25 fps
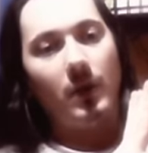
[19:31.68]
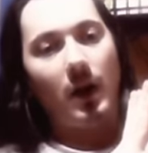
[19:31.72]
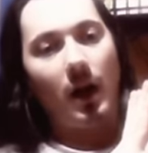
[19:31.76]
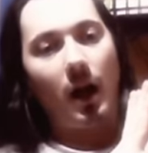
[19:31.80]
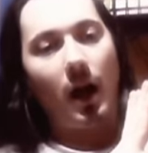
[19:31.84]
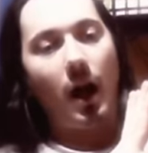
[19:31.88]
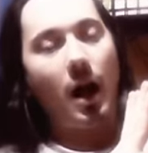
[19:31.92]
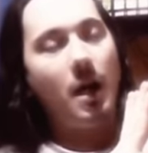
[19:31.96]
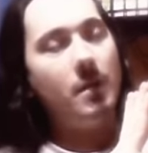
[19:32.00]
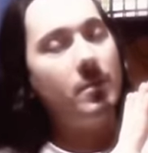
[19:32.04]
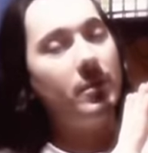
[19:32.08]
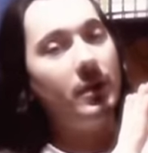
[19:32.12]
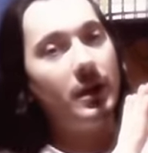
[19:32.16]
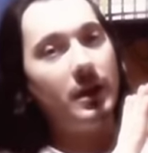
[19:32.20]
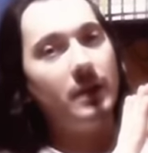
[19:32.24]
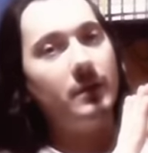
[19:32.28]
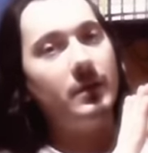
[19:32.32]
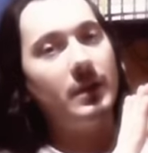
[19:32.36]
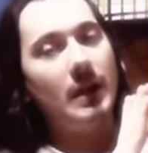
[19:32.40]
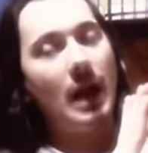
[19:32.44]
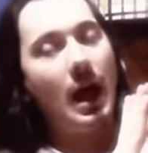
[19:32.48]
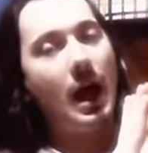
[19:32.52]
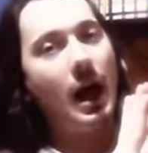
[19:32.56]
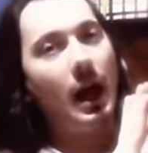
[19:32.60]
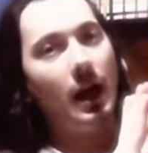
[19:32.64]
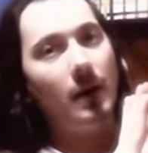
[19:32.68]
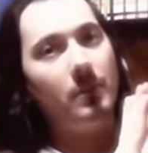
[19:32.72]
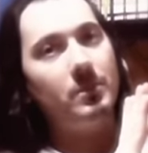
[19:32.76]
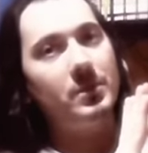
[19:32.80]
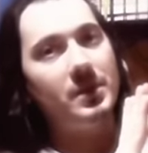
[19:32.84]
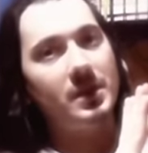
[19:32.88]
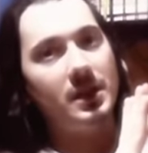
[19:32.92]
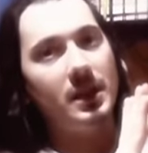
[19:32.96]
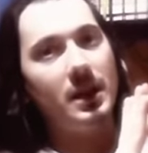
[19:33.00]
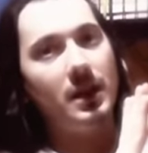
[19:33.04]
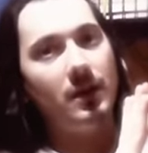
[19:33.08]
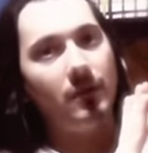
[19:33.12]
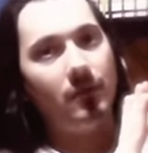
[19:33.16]
I believe it
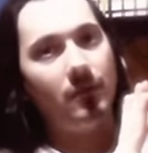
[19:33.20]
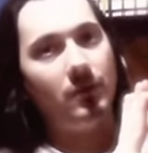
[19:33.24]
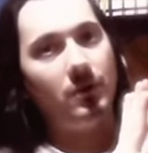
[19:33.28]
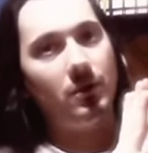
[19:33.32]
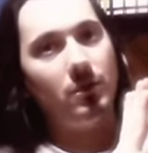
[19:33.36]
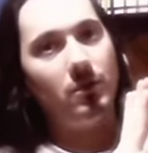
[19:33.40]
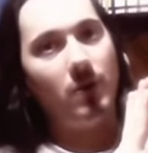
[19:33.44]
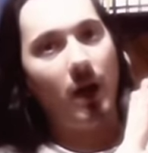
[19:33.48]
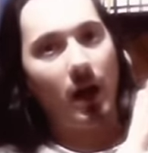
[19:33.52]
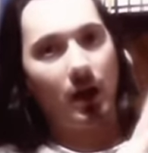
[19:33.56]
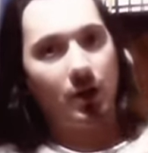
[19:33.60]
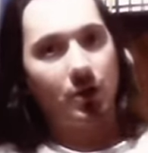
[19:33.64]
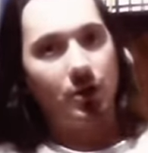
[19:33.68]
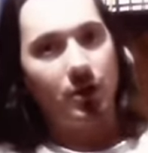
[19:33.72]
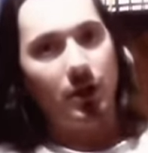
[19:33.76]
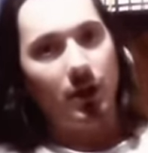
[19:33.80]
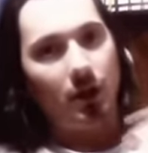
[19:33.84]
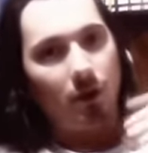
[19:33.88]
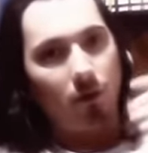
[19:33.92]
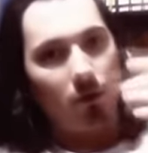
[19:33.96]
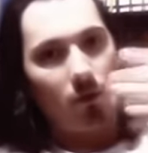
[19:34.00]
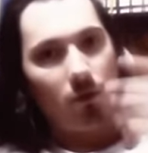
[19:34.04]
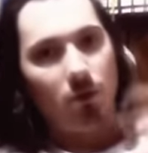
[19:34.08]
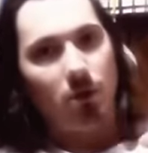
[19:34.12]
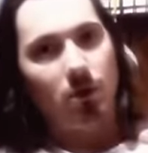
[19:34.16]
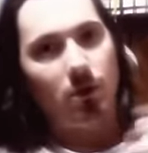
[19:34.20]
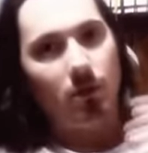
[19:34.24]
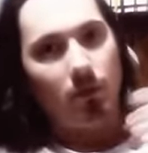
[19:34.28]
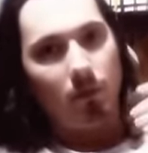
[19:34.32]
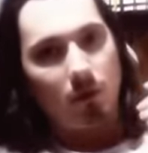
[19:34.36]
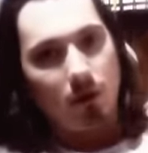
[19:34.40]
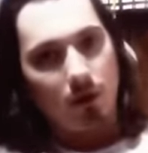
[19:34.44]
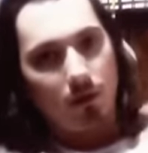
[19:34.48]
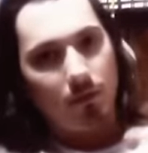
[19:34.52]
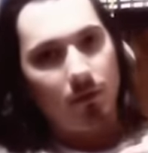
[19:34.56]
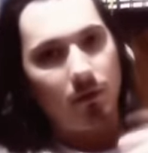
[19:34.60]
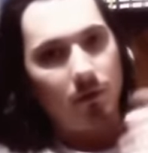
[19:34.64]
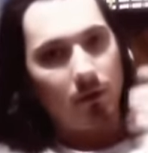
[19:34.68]
helps if you actually go
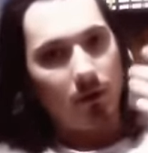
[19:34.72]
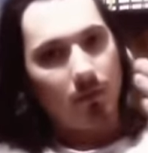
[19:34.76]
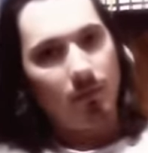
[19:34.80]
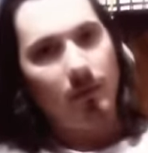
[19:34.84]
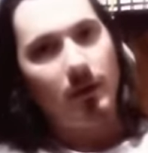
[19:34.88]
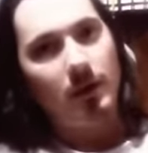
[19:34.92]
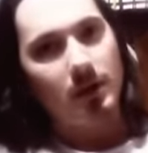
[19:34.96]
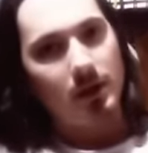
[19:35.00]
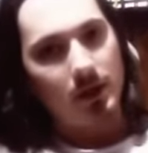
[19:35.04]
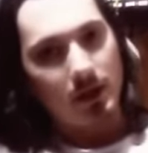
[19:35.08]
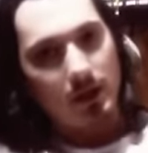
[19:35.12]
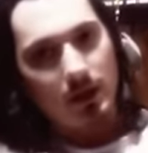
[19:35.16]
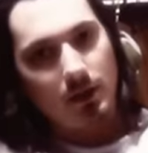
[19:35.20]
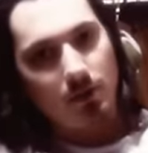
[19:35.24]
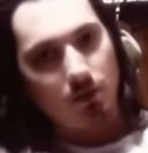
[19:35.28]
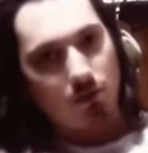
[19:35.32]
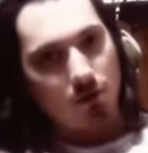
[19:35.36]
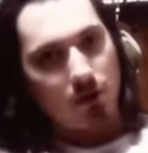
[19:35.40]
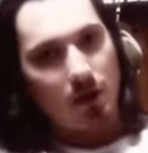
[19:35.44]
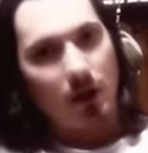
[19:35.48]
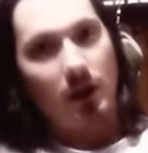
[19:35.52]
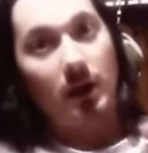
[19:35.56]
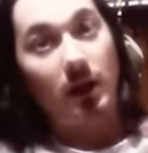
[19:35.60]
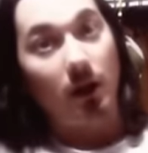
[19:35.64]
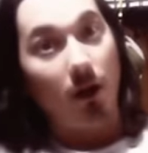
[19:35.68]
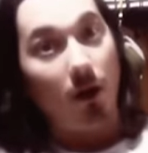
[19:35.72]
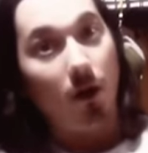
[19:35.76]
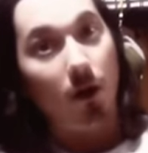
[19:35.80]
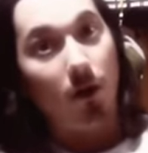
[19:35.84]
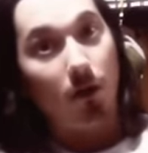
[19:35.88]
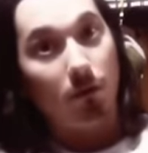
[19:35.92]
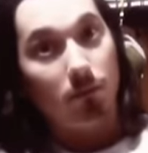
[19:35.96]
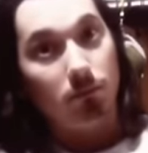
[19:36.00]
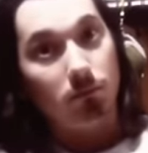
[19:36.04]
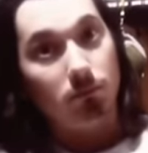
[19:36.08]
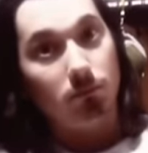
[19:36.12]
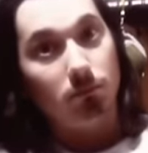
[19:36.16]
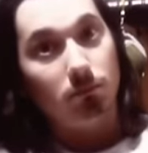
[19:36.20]
to a university to study
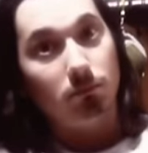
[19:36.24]
law.